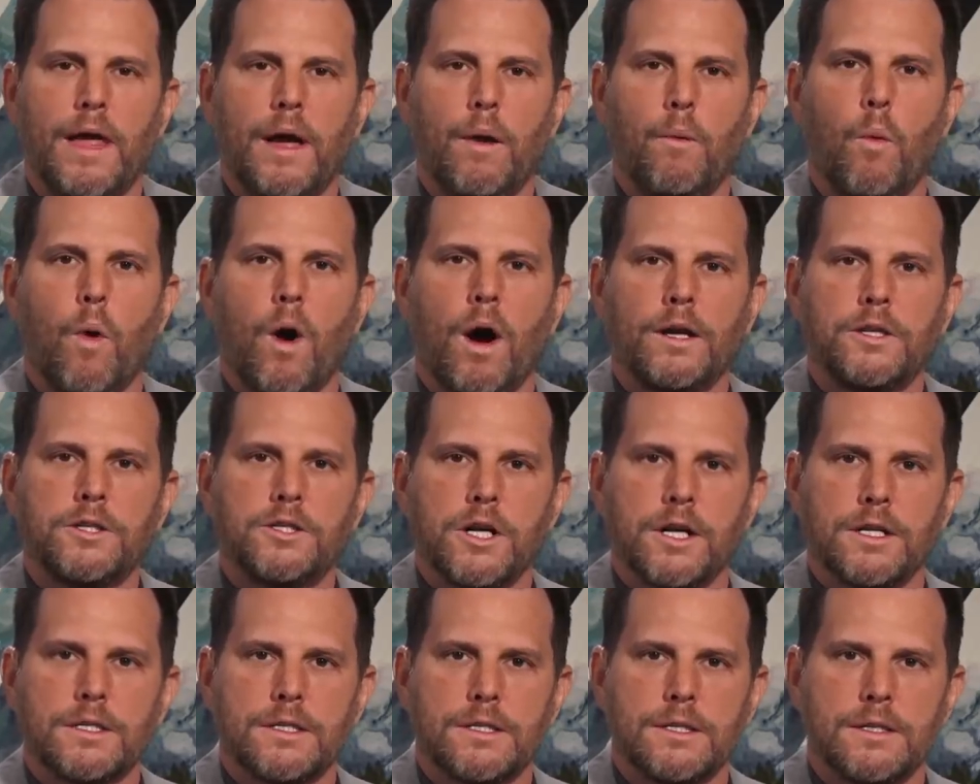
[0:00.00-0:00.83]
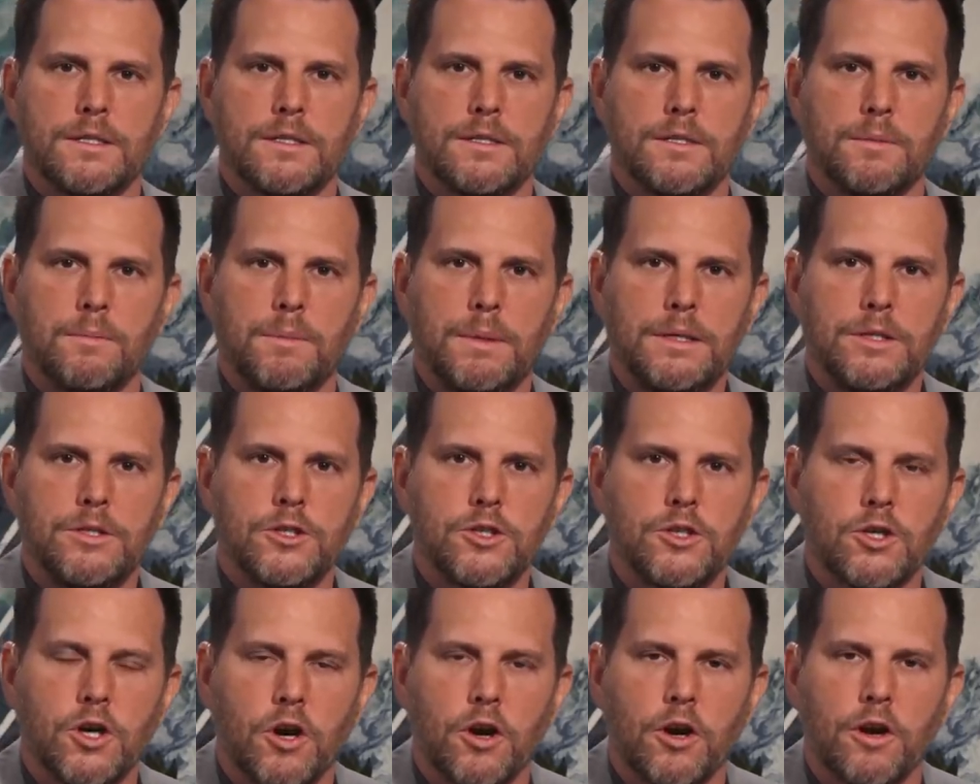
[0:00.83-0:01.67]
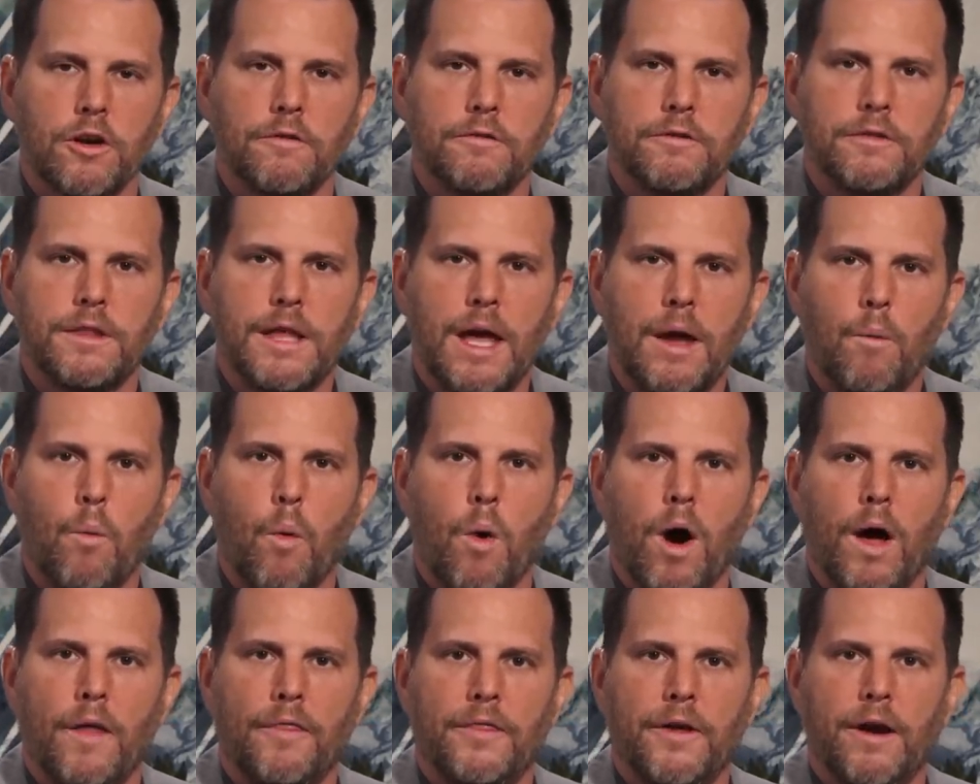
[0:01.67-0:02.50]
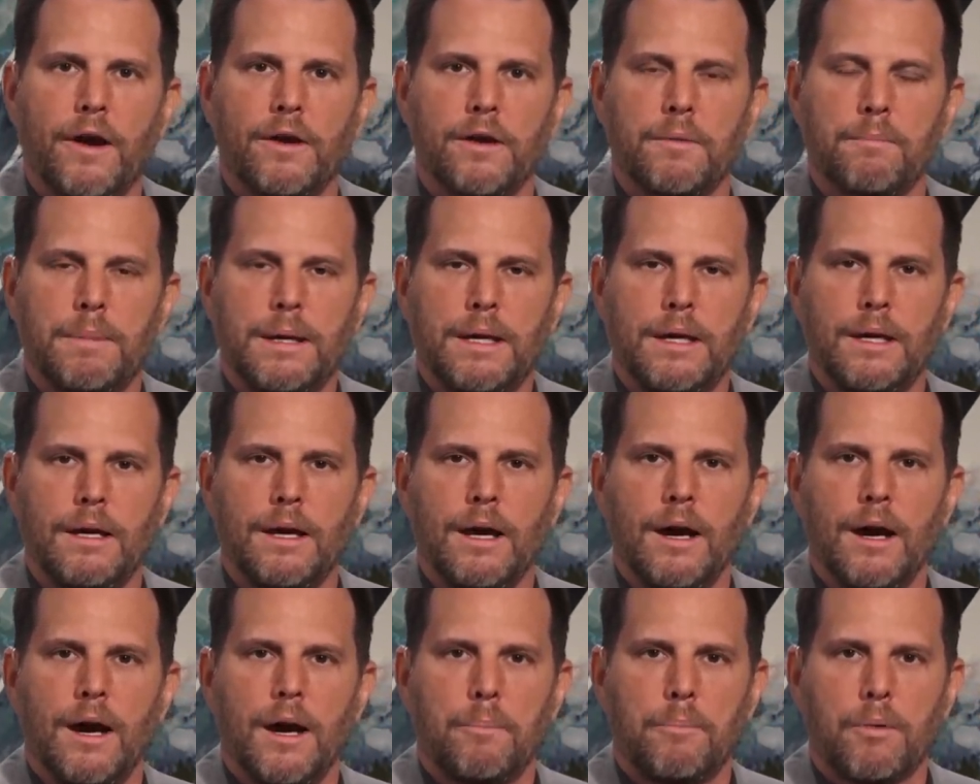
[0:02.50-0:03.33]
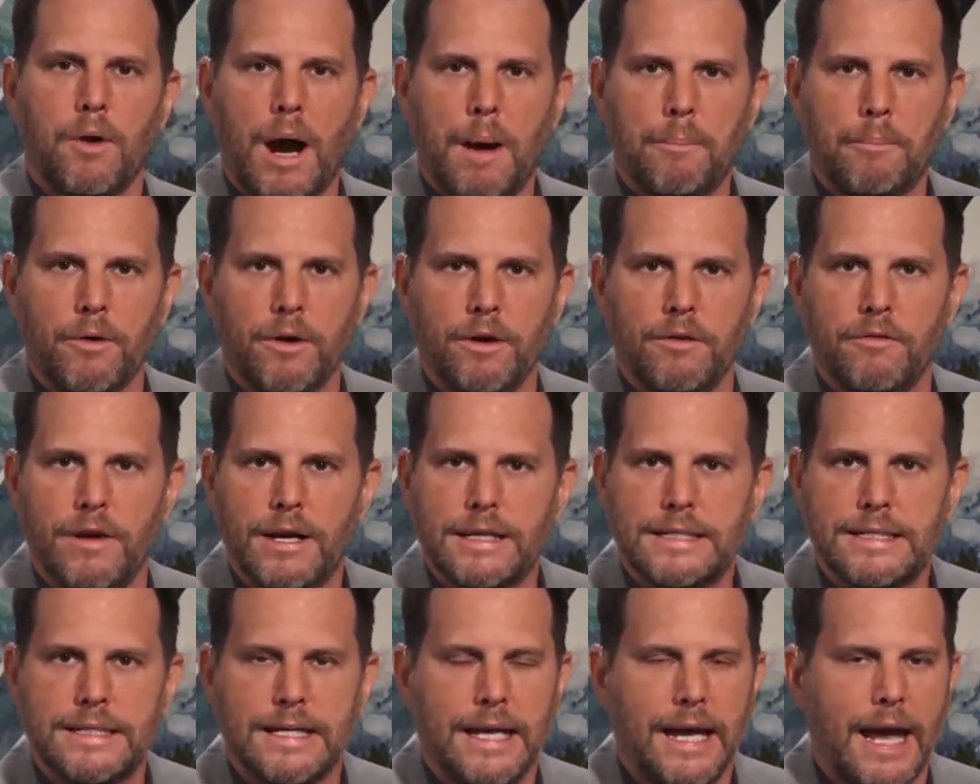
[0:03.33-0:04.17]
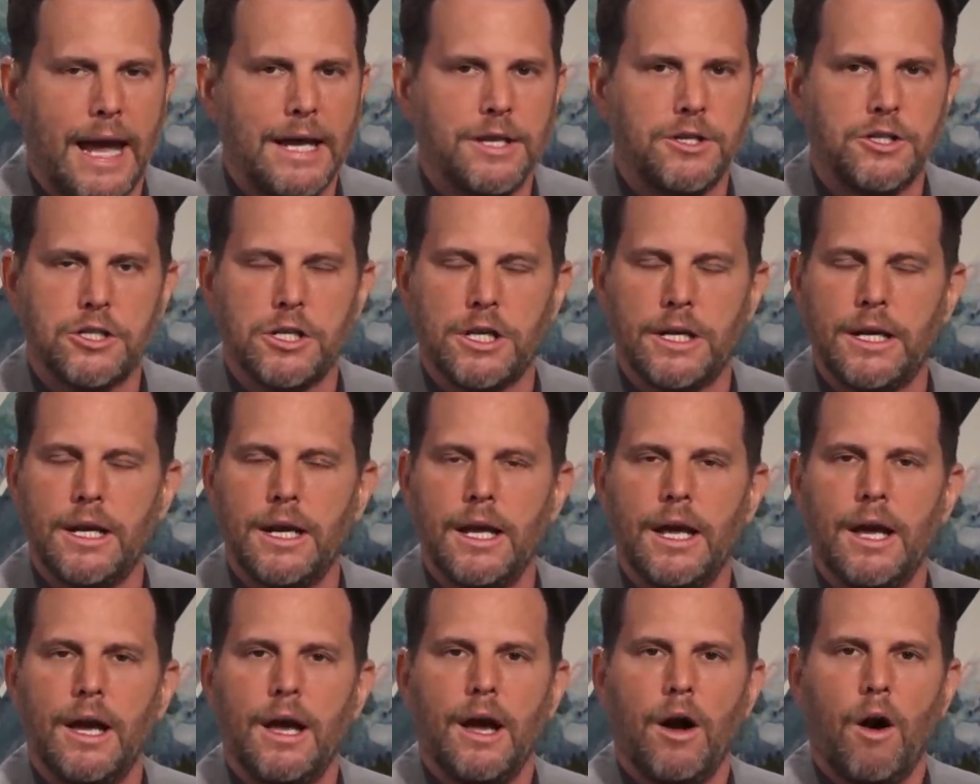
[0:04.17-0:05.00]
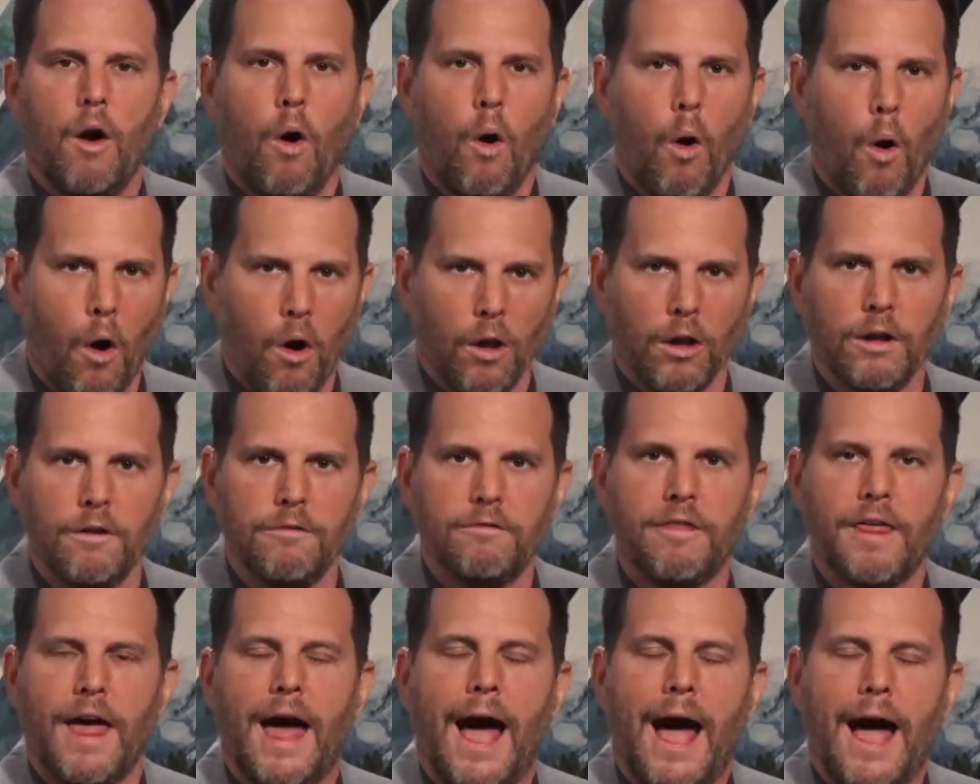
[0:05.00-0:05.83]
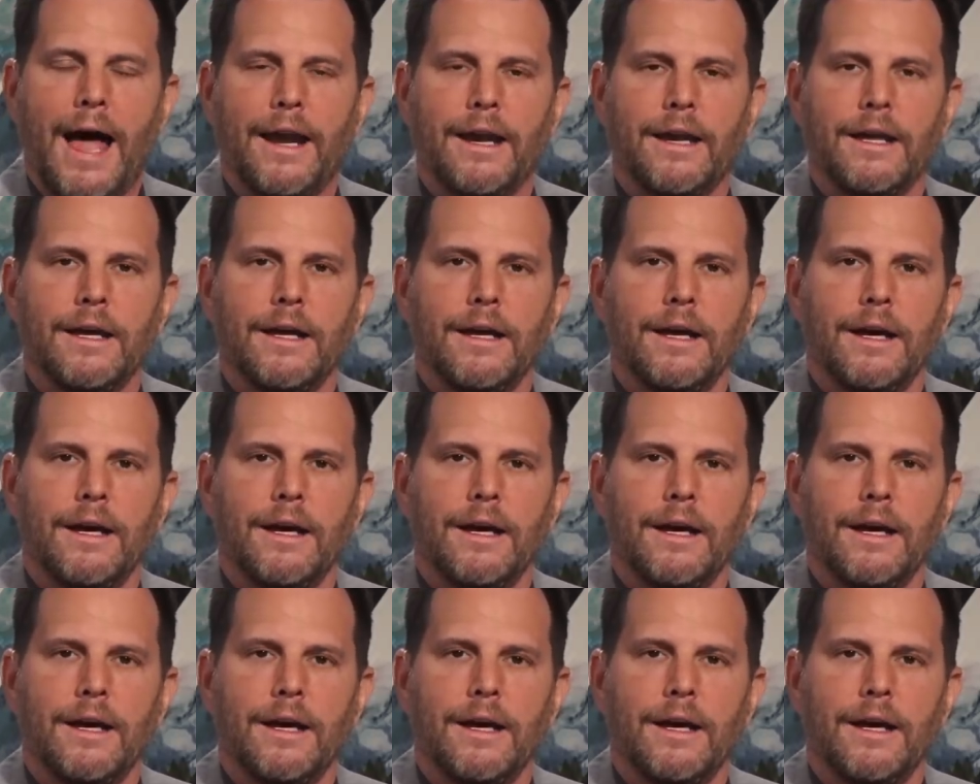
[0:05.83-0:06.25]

They want justice to be served. They want there to be a proper investigation, all of that.